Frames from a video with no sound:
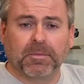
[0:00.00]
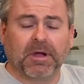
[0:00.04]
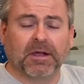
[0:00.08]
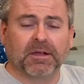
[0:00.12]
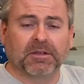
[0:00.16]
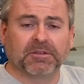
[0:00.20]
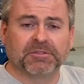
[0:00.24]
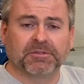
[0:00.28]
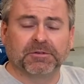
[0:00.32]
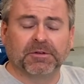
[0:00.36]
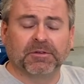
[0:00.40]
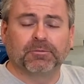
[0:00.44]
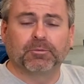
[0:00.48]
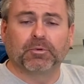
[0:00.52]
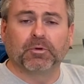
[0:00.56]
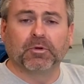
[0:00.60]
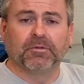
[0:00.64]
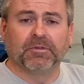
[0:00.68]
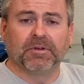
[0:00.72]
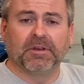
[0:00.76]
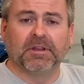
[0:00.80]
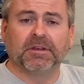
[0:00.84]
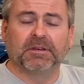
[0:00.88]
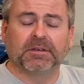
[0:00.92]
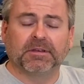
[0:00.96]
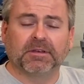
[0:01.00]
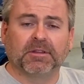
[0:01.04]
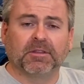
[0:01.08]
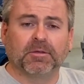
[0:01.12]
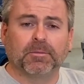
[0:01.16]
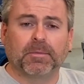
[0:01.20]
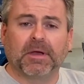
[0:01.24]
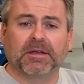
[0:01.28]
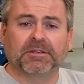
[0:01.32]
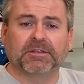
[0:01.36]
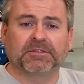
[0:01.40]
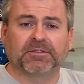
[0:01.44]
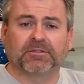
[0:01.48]
miles and have proven it to the
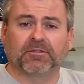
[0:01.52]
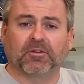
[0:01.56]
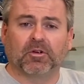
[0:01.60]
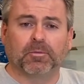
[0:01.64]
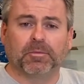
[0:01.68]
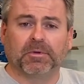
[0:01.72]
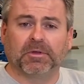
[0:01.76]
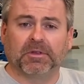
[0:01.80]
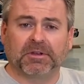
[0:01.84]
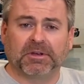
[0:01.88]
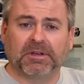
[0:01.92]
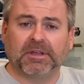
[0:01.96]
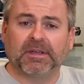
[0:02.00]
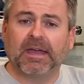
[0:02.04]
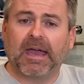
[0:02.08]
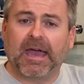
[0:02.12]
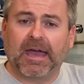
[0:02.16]
best of our ability